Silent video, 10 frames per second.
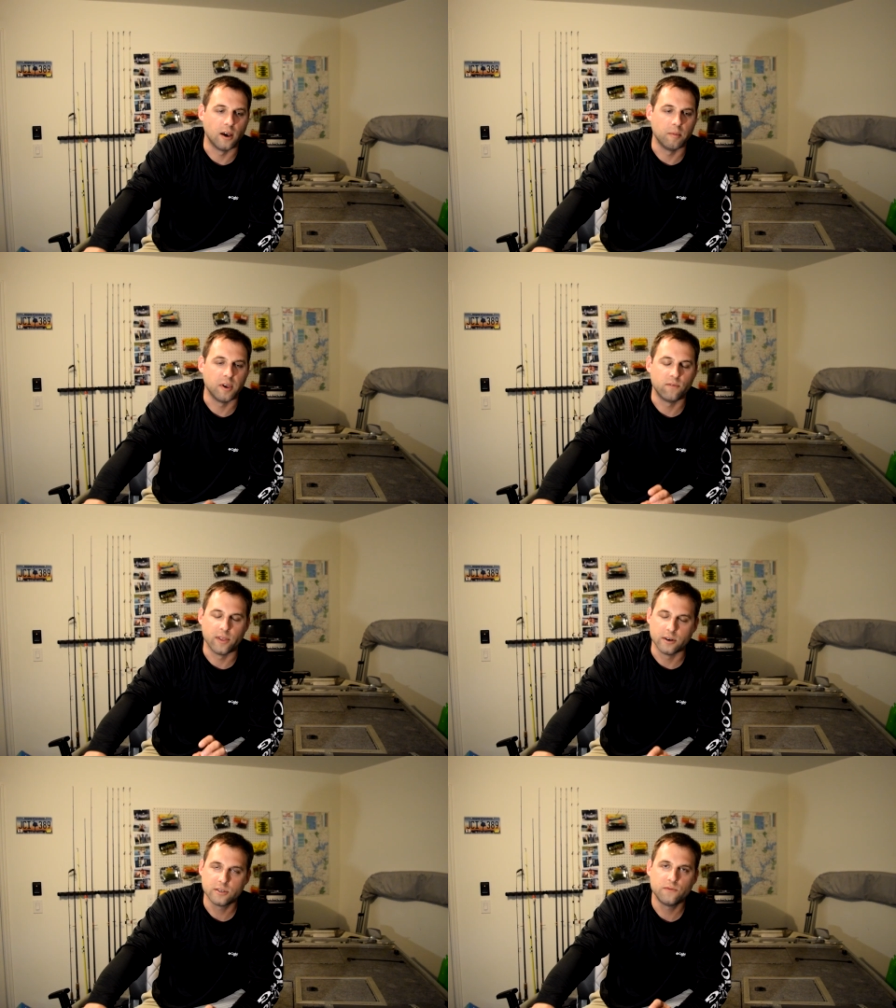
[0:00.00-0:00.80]
if
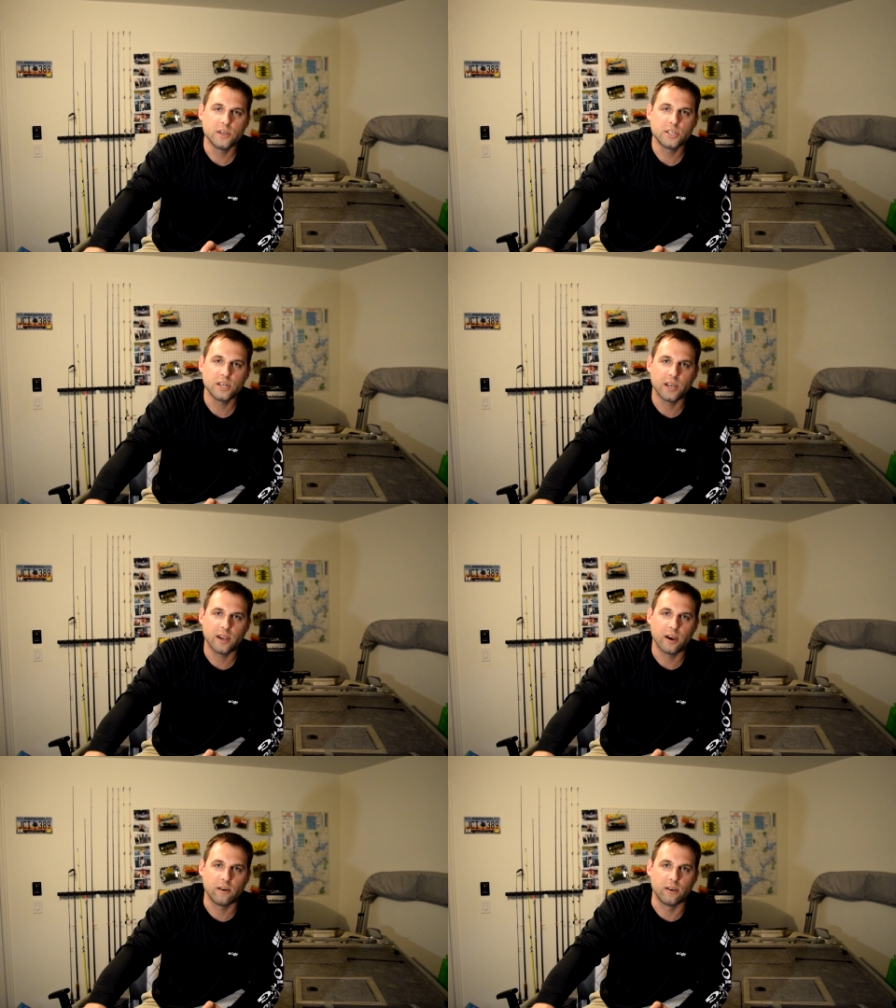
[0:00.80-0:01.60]
there's fish in an
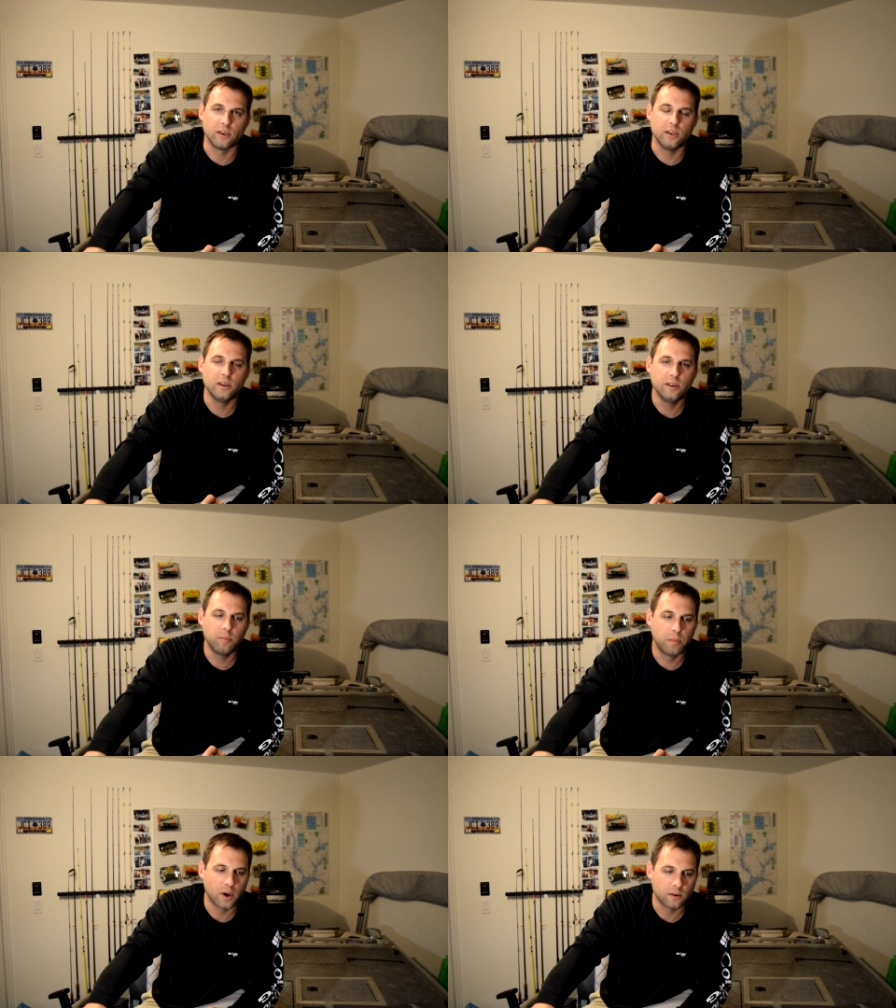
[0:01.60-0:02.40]
area, you need to
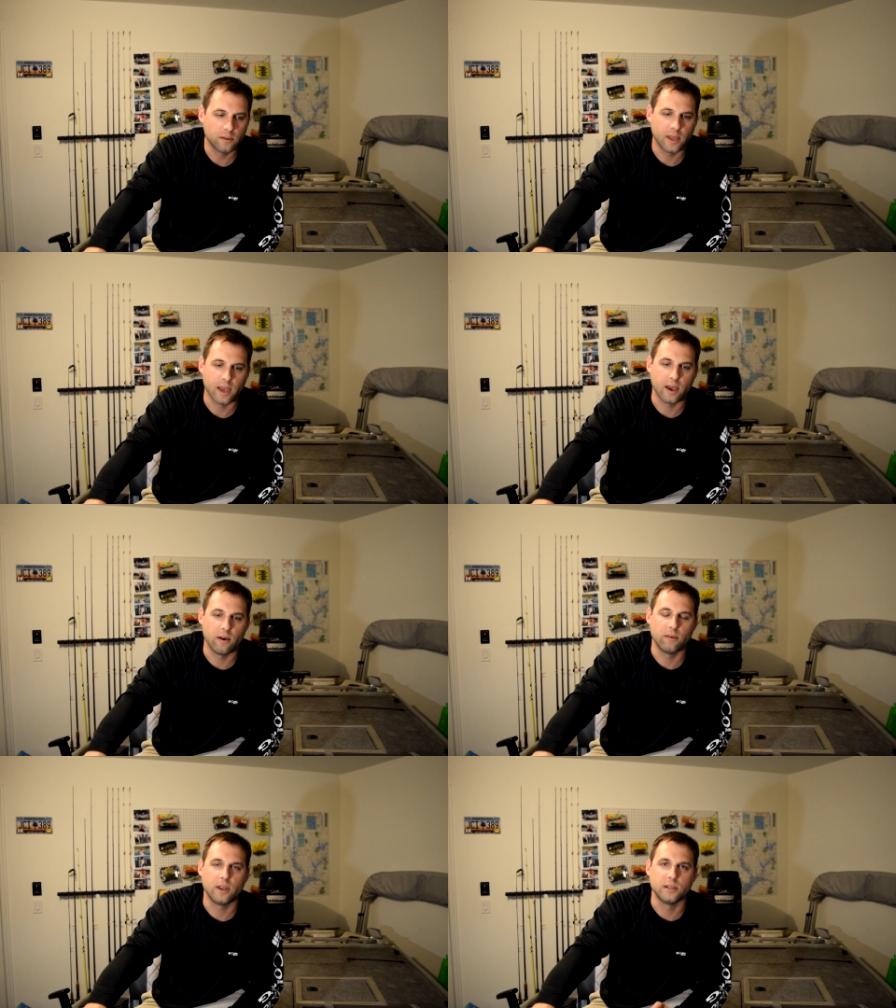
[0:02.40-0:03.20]
buckle
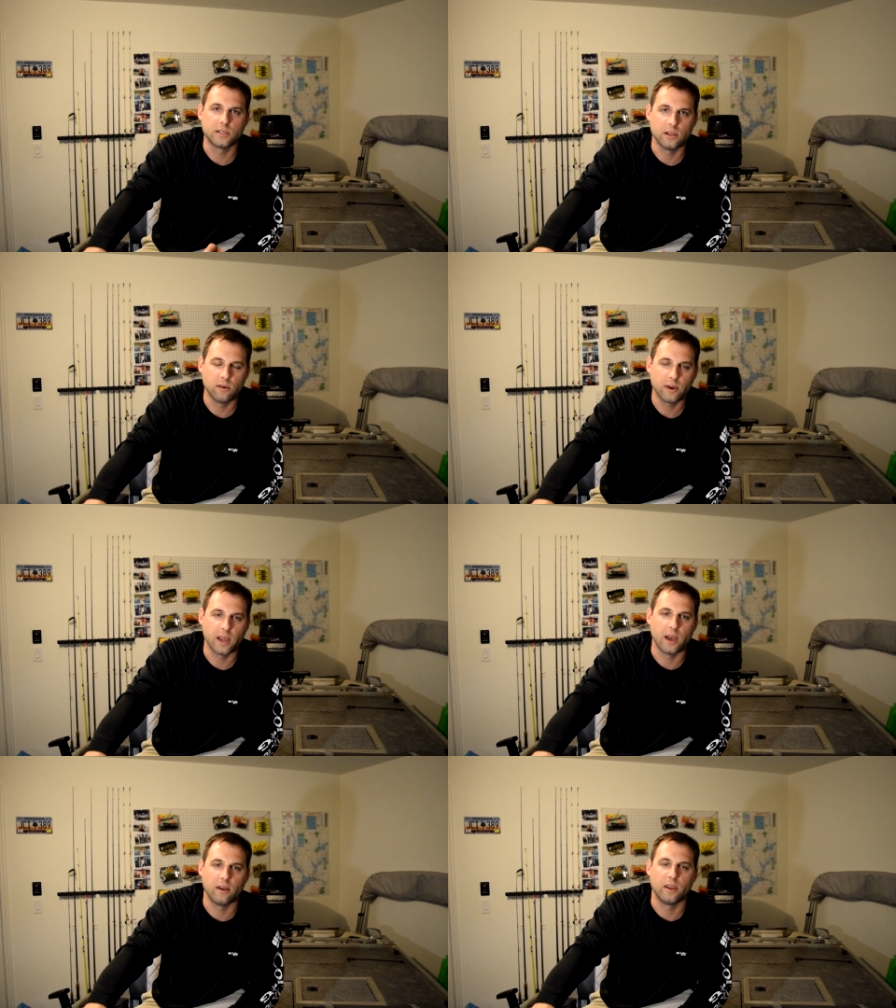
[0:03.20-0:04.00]
down and slow
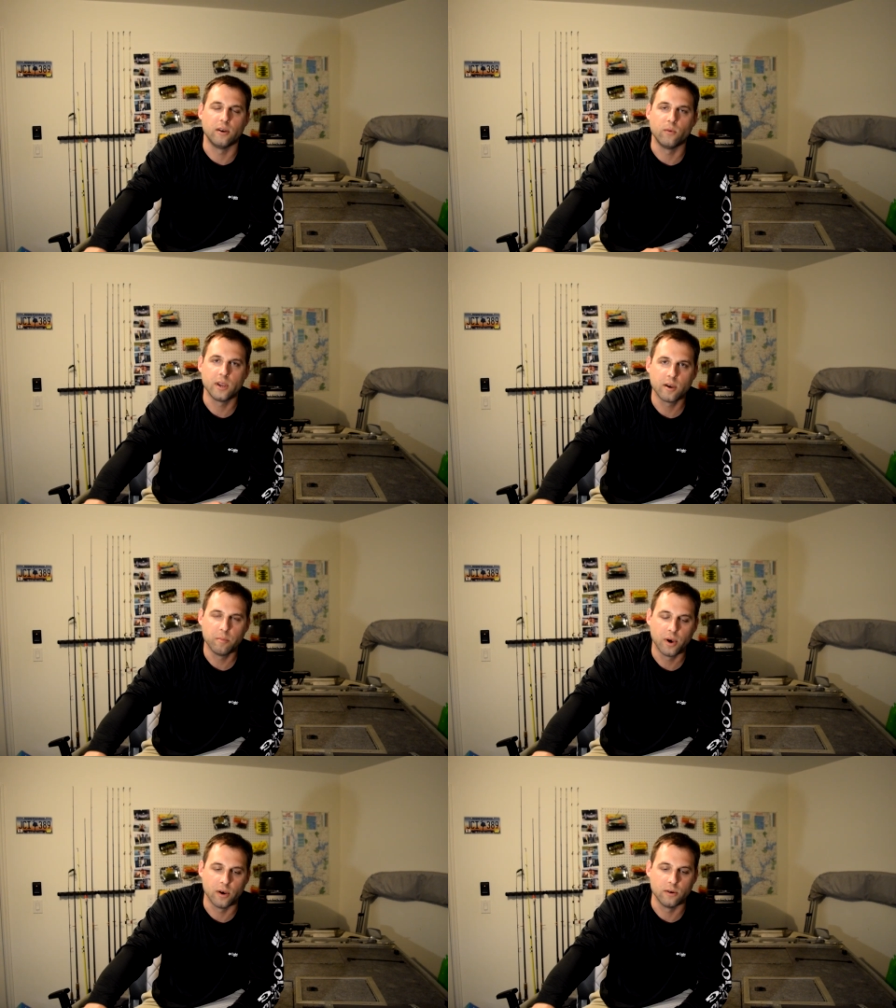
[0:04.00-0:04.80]
down and
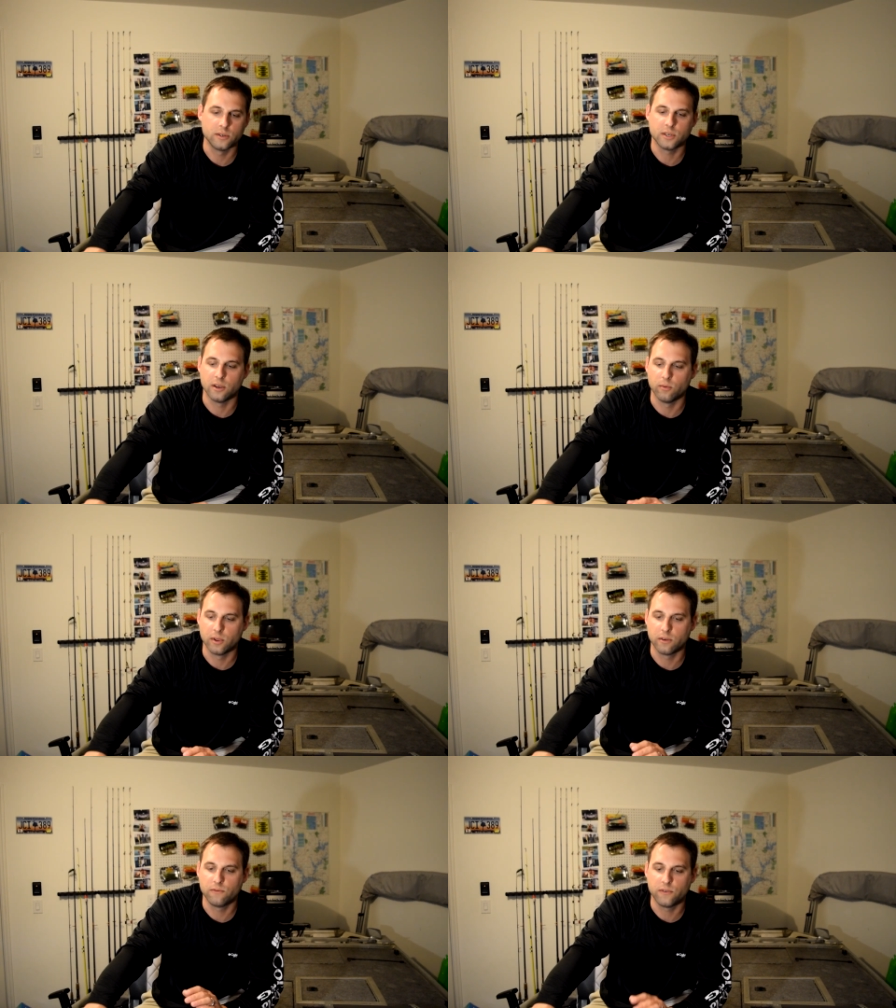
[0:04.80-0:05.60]
recompose and
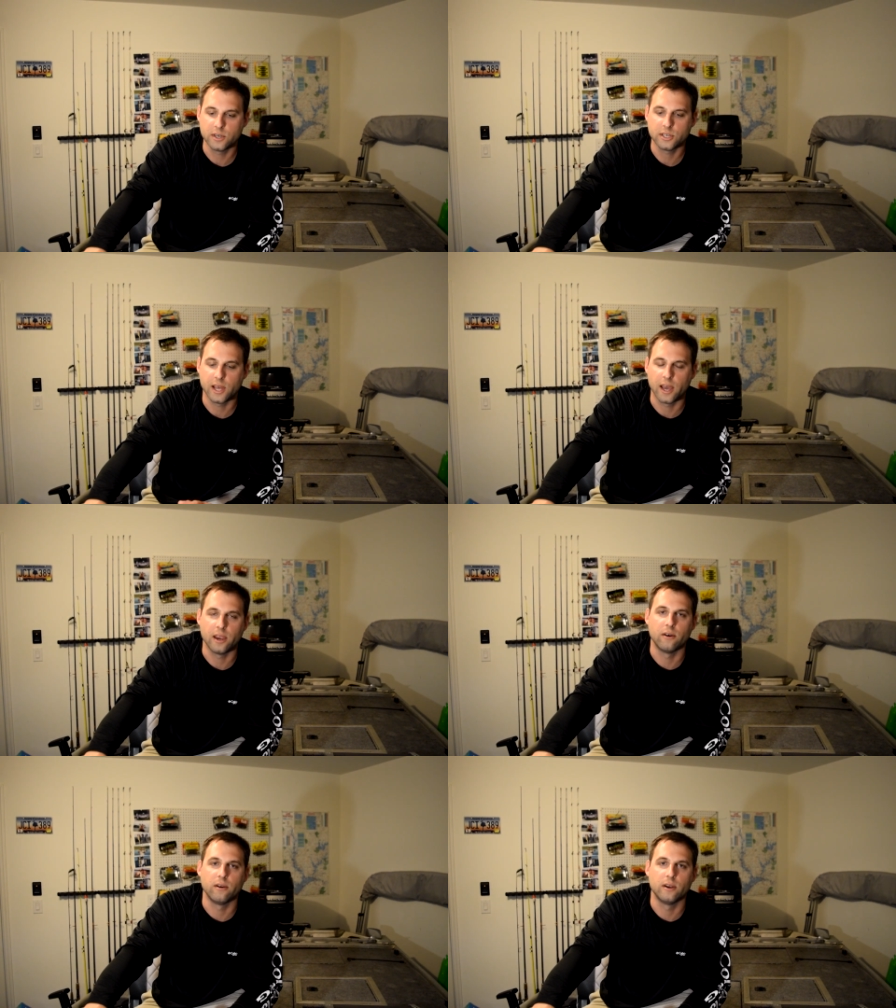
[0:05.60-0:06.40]
really fish that
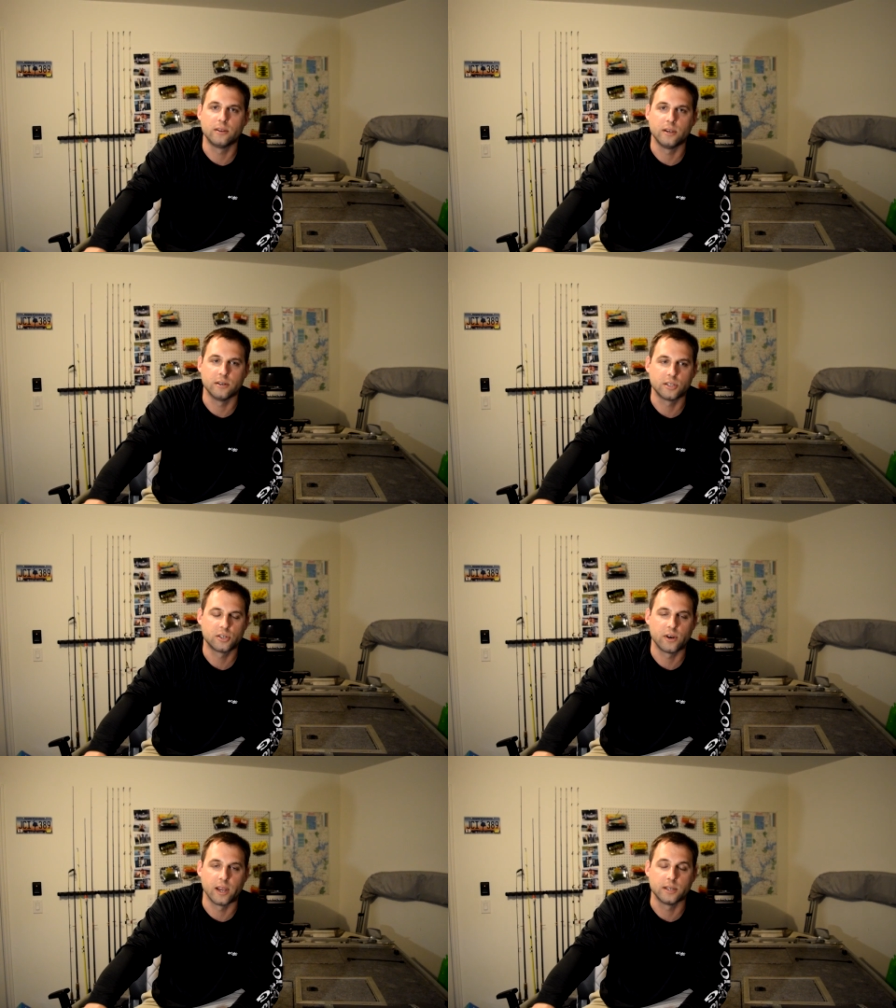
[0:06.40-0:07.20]
area to your
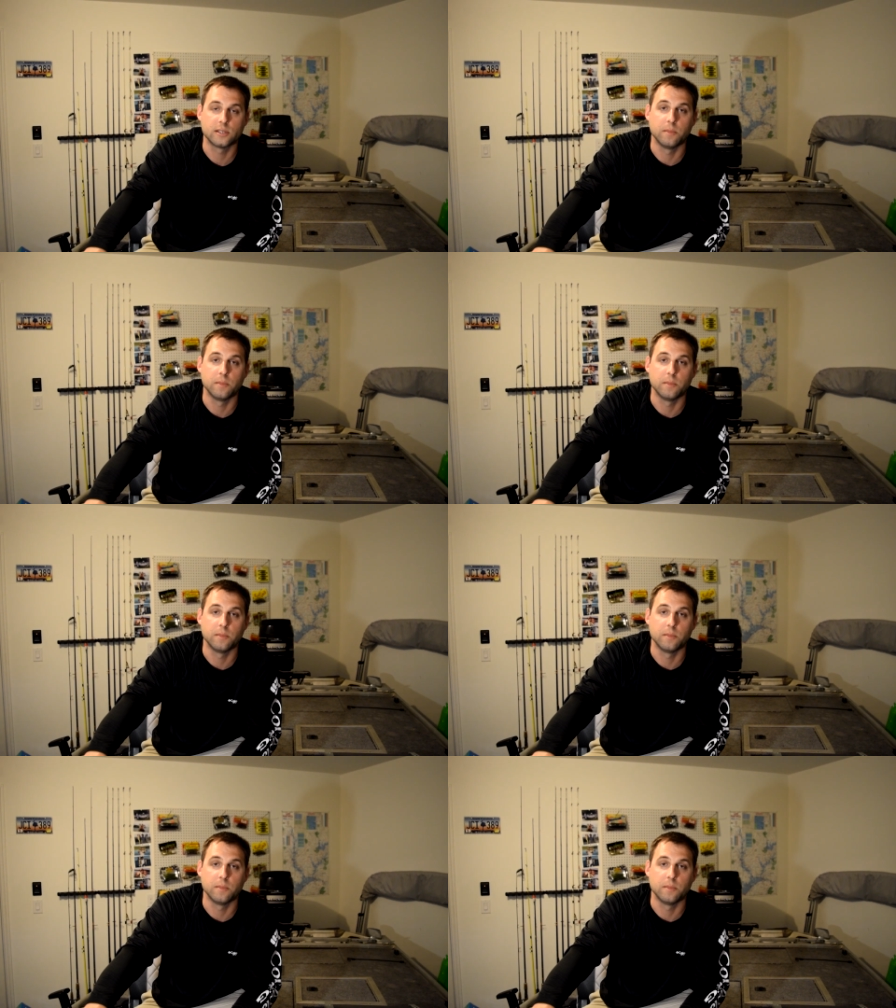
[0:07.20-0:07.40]
strengths.